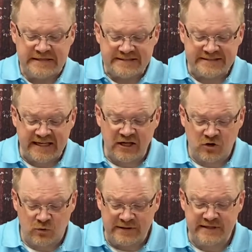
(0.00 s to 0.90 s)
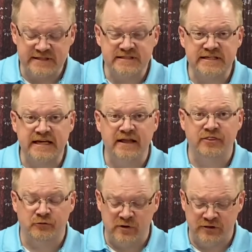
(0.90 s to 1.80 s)
2 Corinthians 10
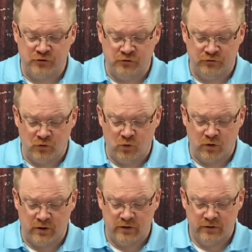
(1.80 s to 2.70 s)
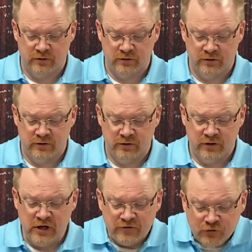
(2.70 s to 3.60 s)
3 through 4.
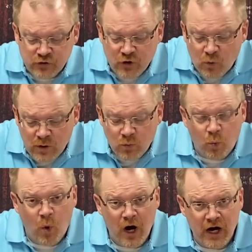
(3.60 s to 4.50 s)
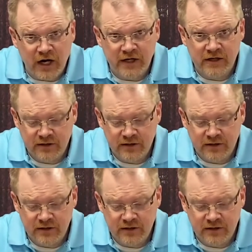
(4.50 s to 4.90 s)
For though we walk